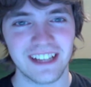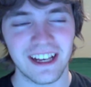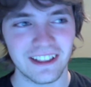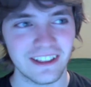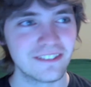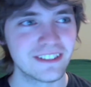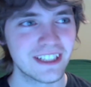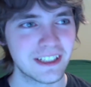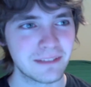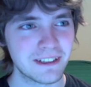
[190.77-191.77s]
I loved
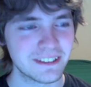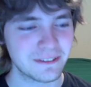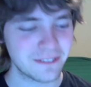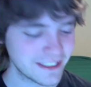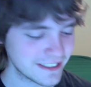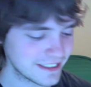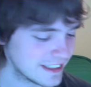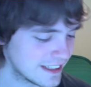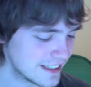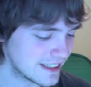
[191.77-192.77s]
Kingdom Hearts 1,
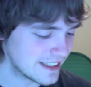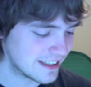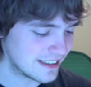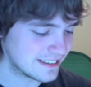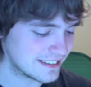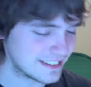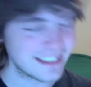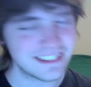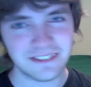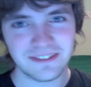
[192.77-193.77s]

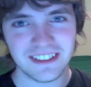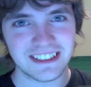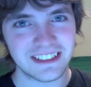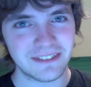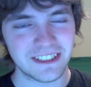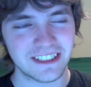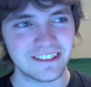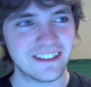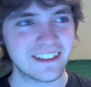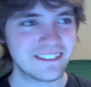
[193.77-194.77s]
not so much number
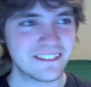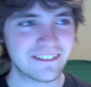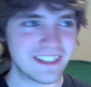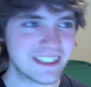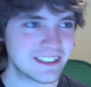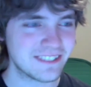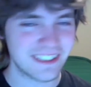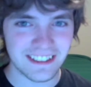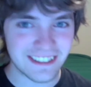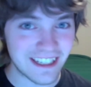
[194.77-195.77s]
2. I don't know if that's
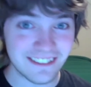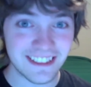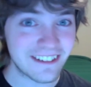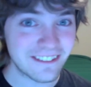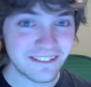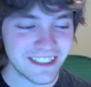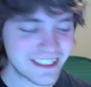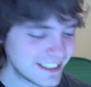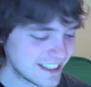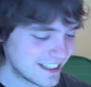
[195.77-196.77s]
because I was out of it,
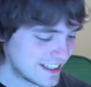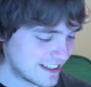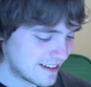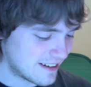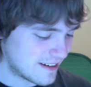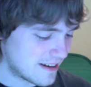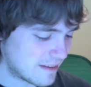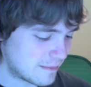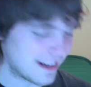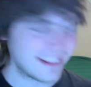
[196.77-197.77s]

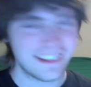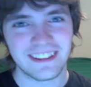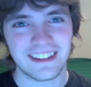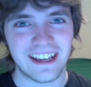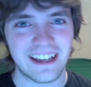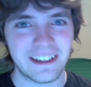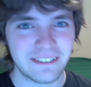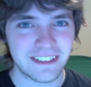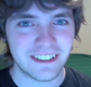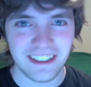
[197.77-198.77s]
but I think they kind of
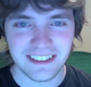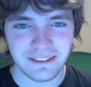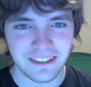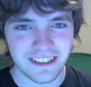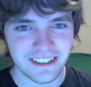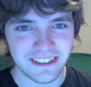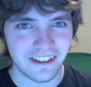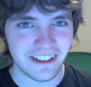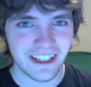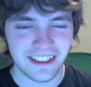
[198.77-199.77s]
went crazy with the
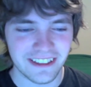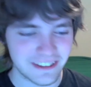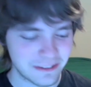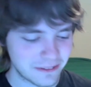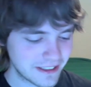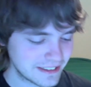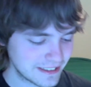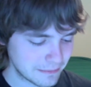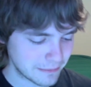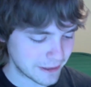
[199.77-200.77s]
storyline on this one. It
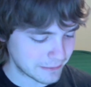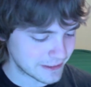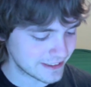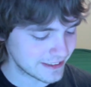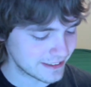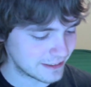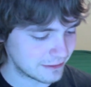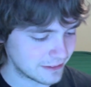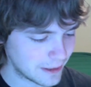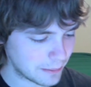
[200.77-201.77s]
didn't make much sense to
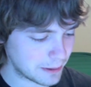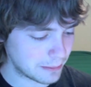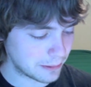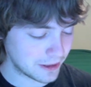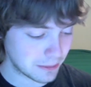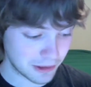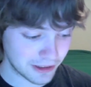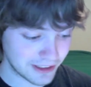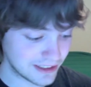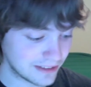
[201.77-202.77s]
a lot of people, I
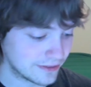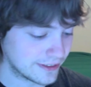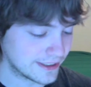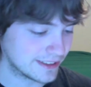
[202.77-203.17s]
believe.